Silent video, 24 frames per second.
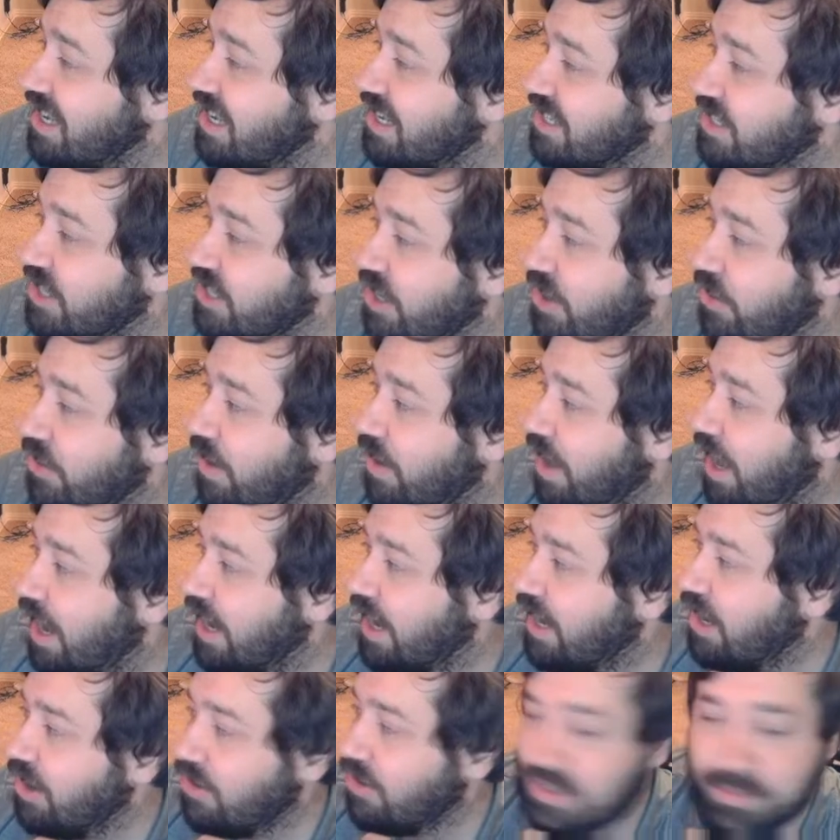So I
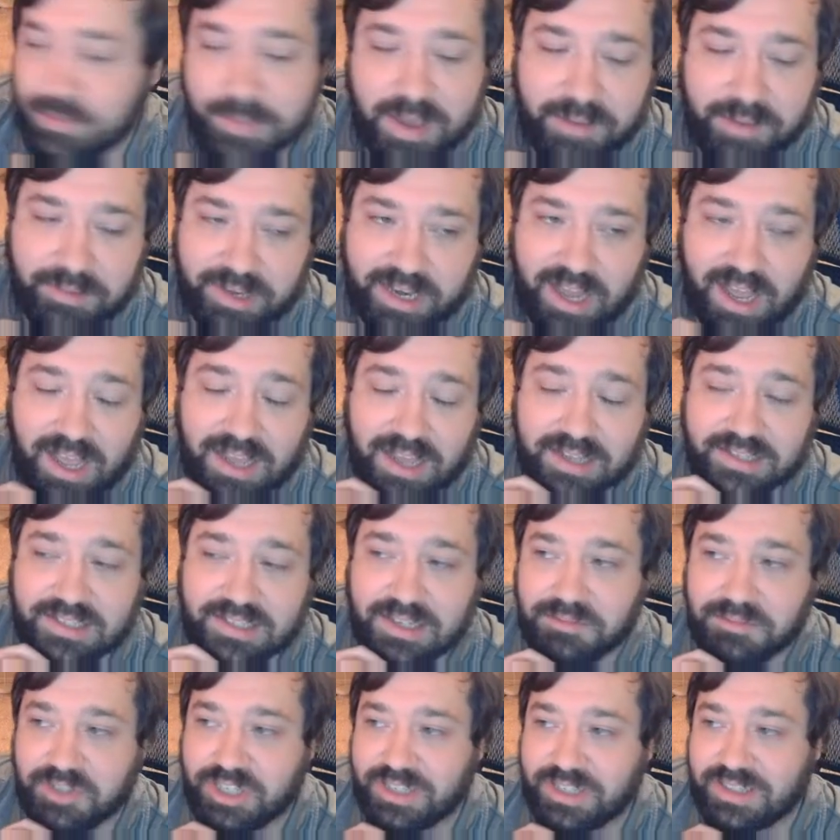know it's maybe not a
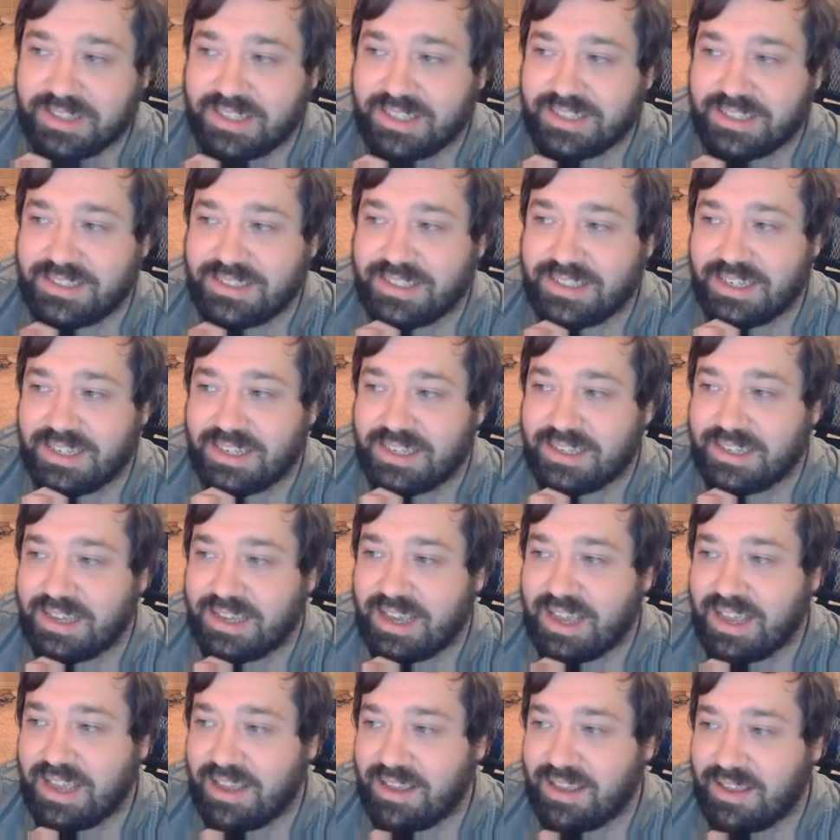subject
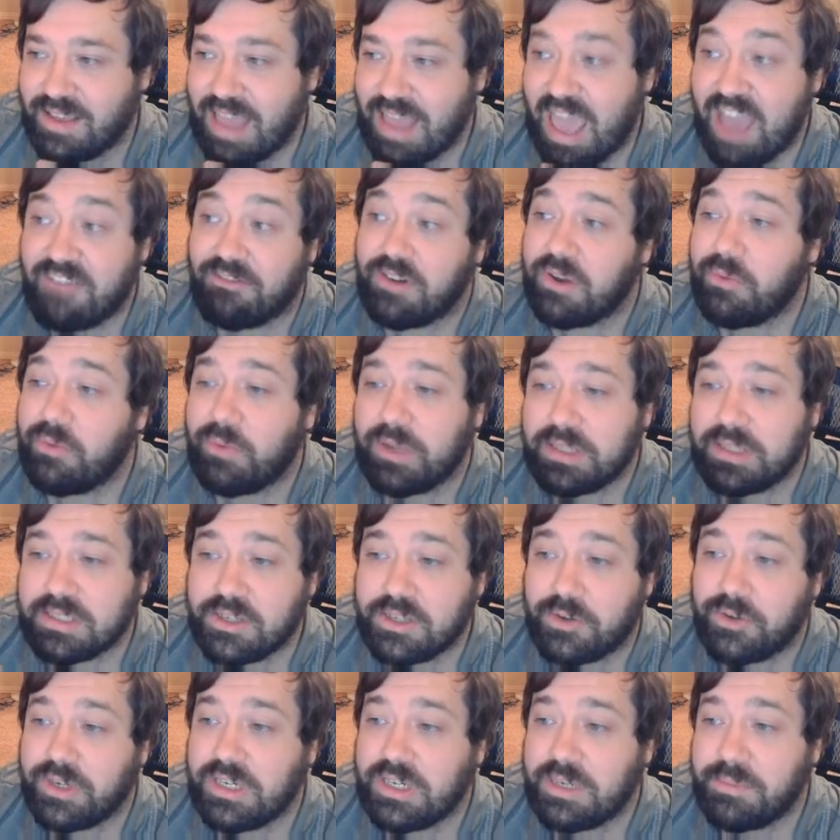that everyone's
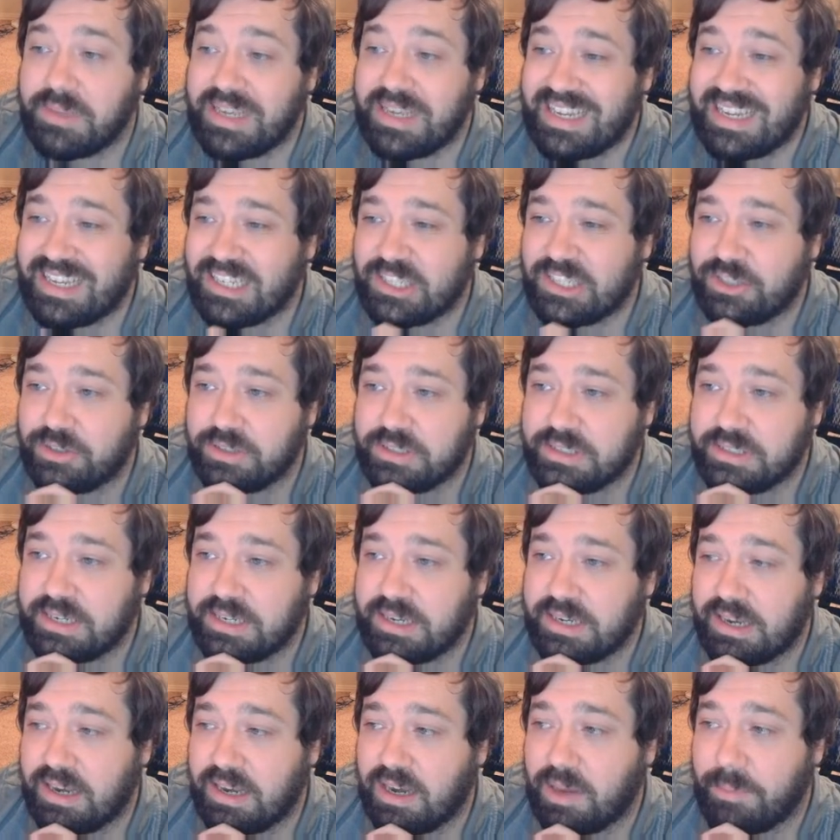going to be
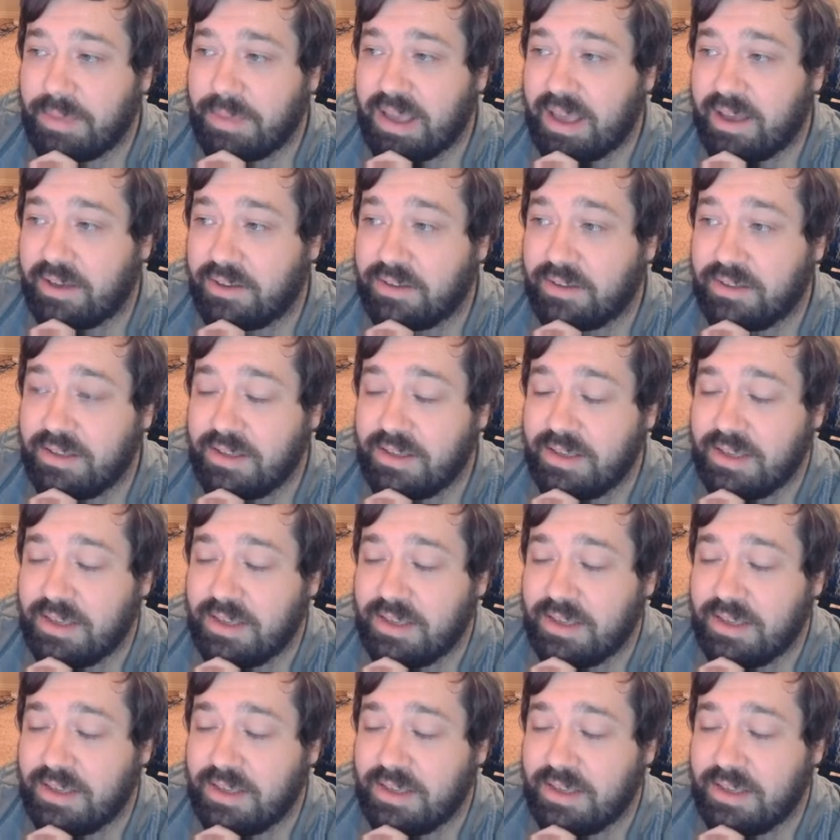interested in about,